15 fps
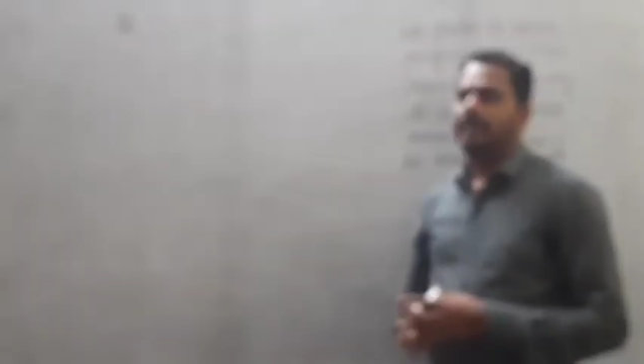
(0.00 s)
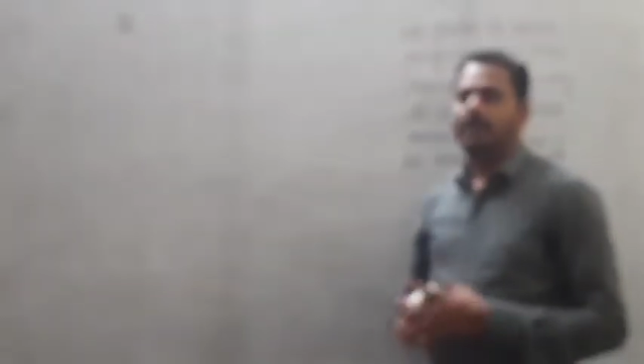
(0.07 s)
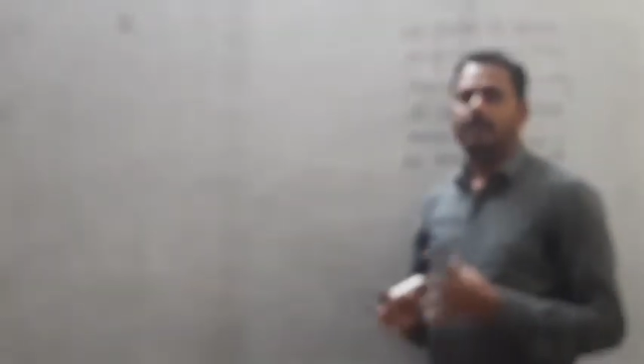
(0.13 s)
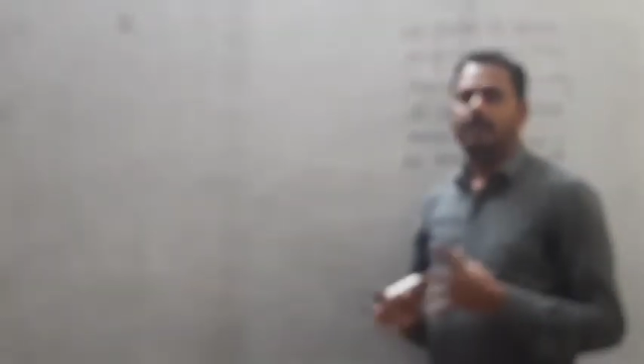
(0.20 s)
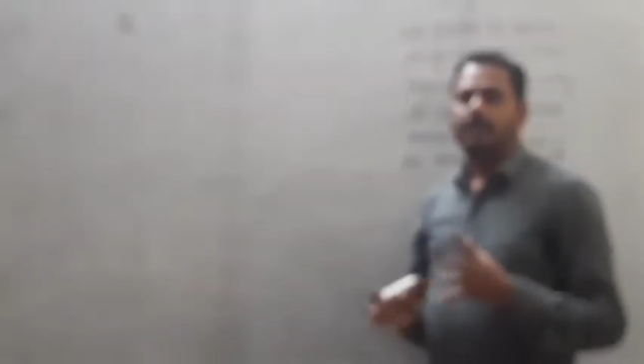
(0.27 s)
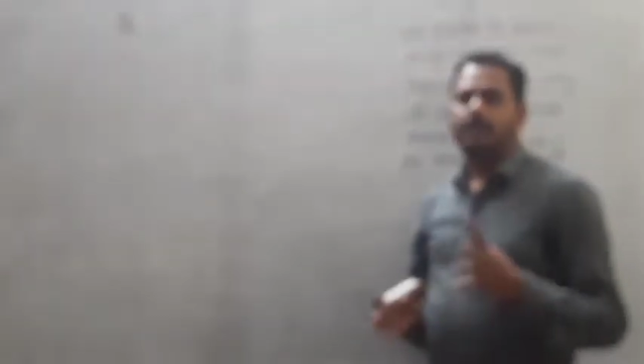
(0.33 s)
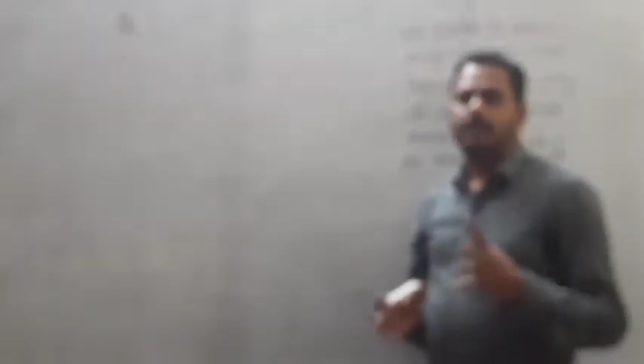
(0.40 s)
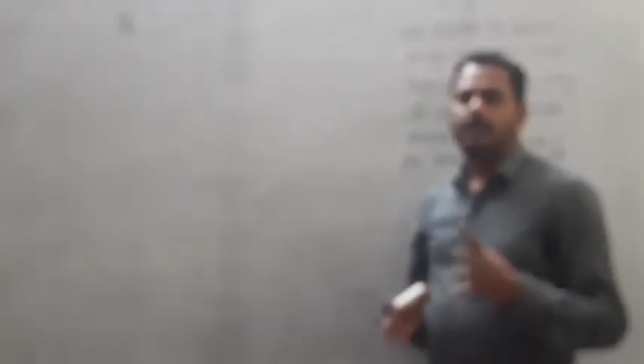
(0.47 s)

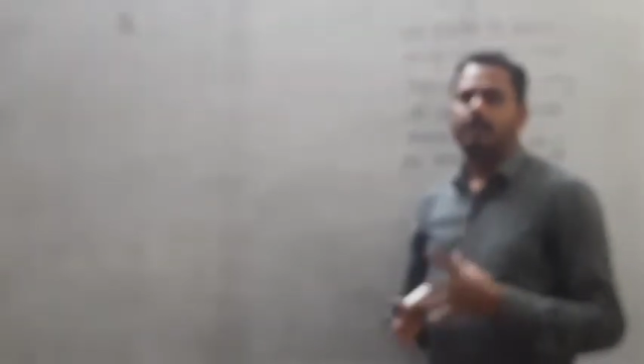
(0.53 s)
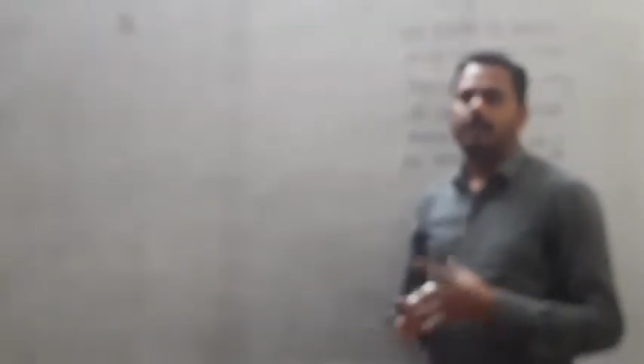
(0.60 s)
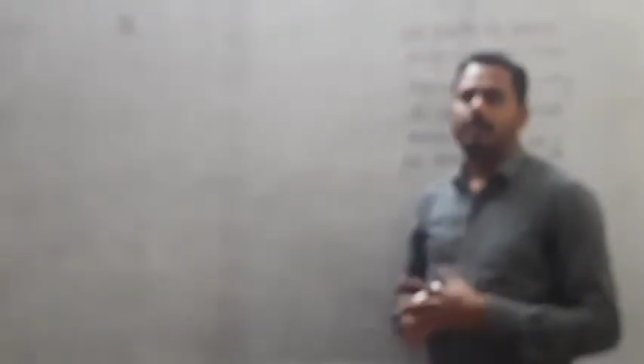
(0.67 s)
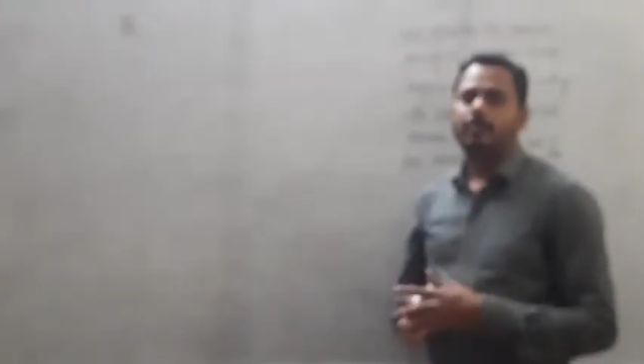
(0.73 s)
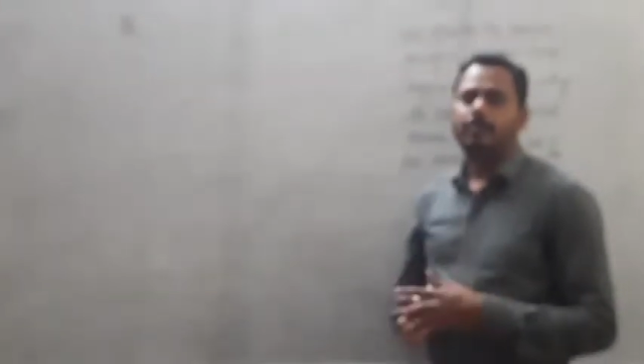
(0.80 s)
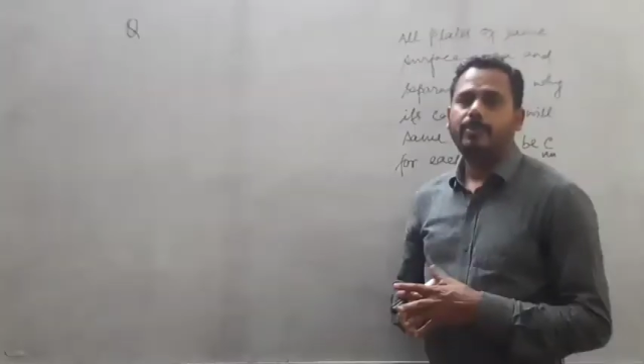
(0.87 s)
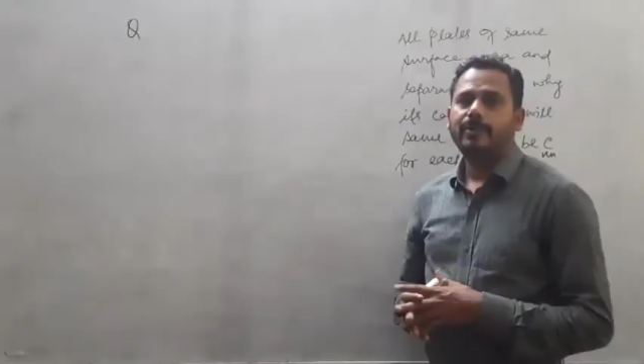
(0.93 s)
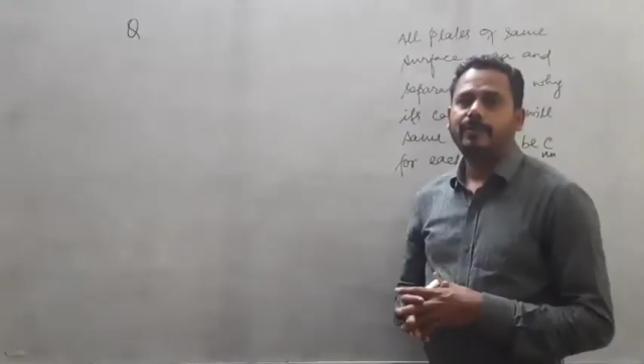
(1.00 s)
in
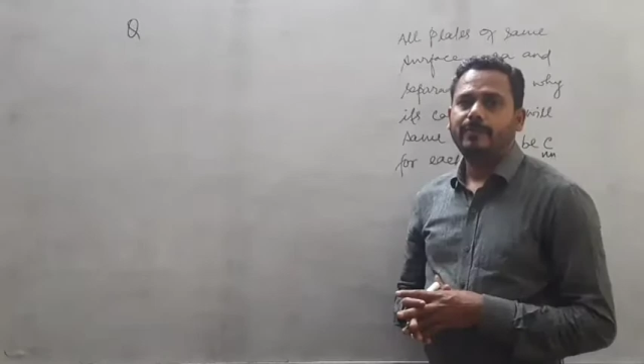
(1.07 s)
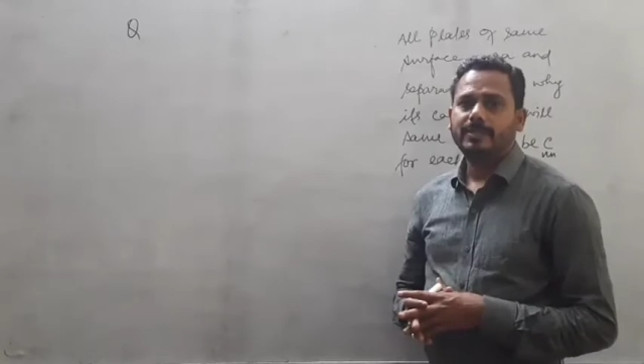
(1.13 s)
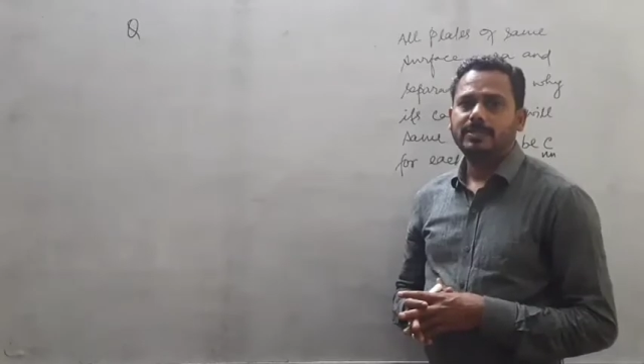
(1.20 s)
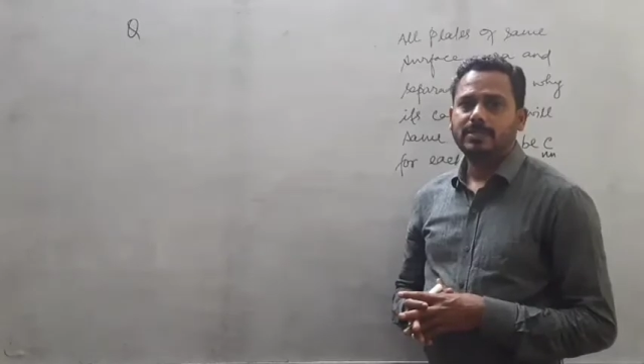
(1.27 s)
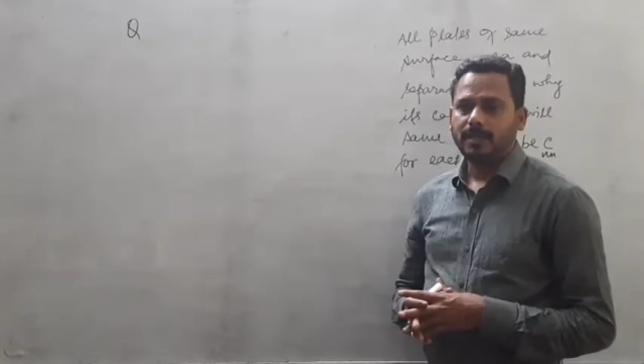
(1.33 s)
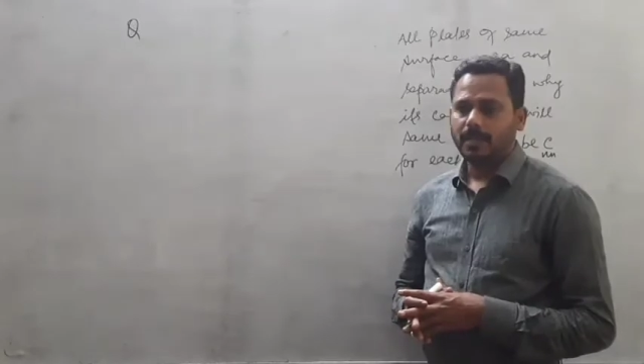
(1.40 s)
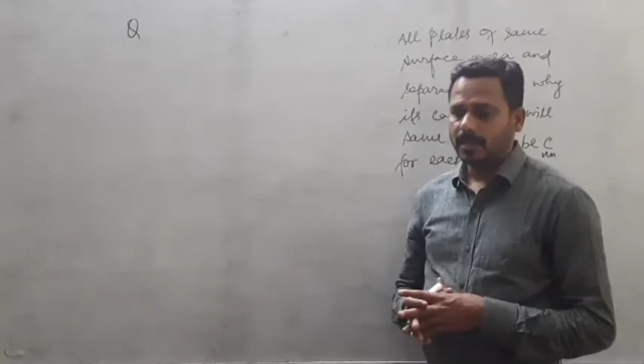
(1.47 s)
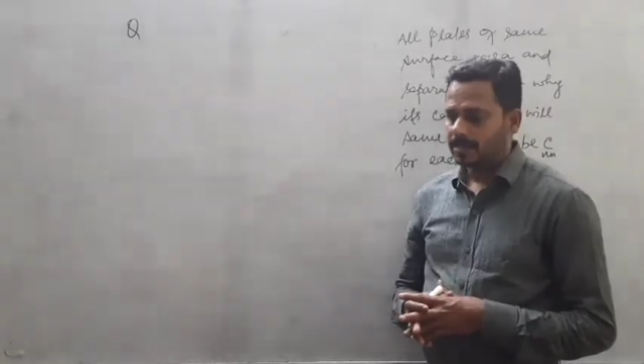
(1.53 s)

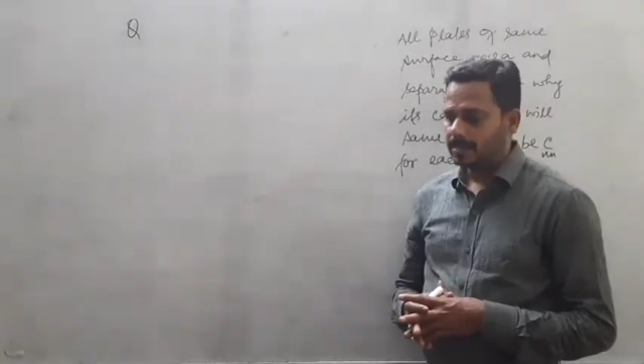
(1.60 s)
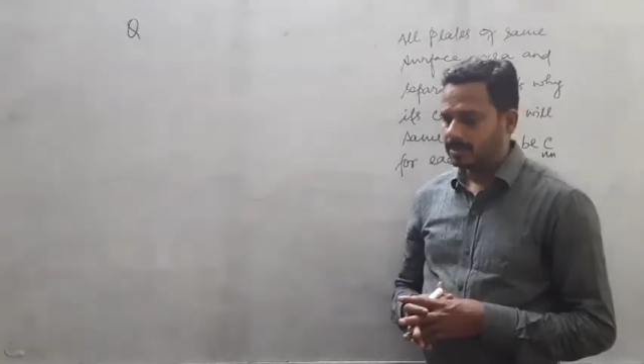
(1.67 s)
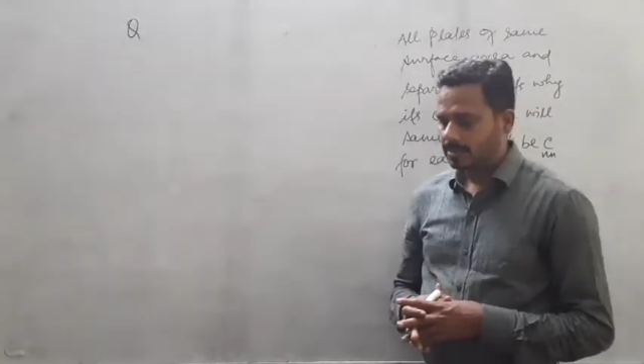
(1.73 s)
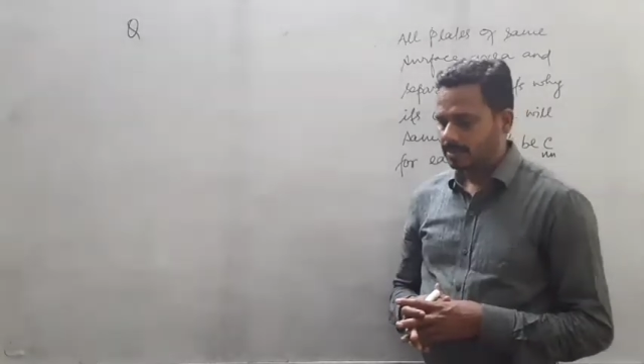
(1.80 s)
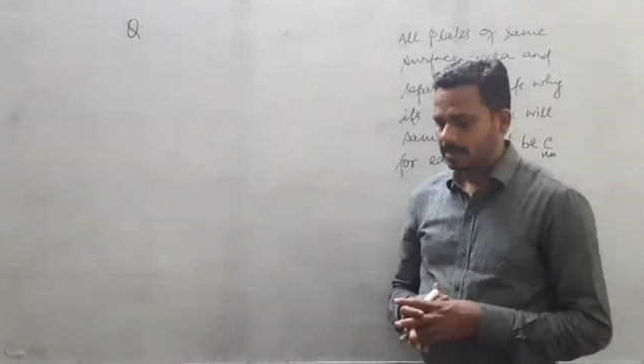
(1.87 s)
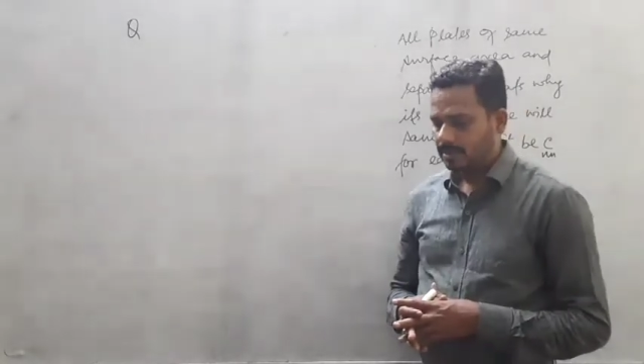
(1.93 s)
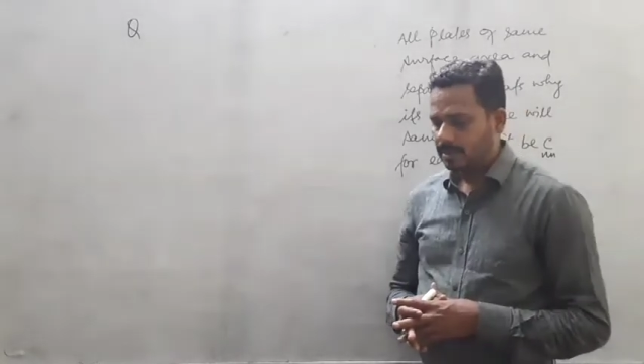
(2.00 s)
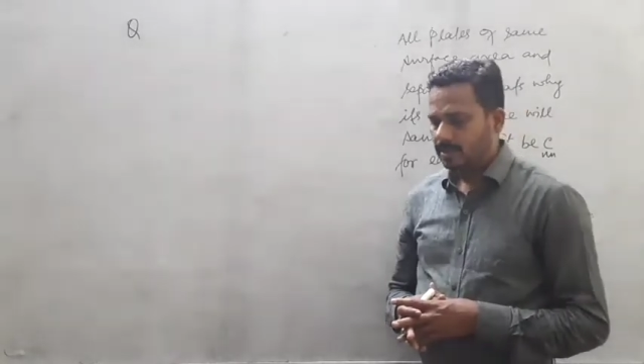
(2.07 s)
previous class.